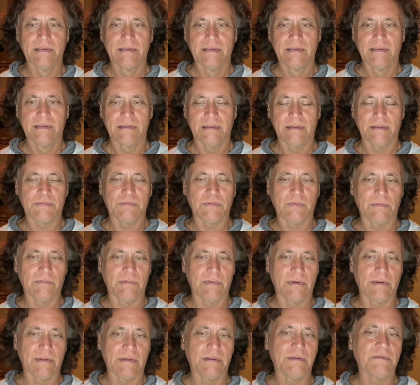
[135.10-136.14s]
That's what we're
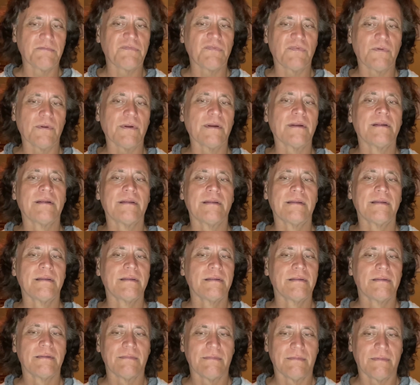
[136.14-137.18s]
looking for.
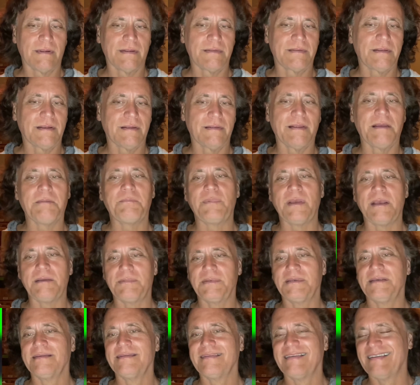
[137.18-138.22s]
Right there, that
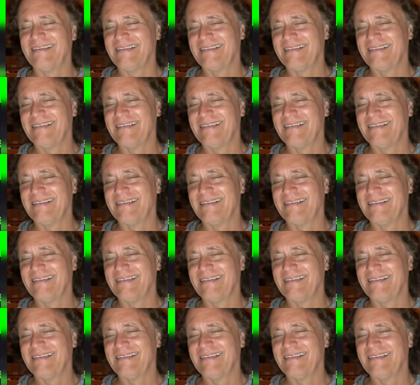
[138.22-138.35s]
baby.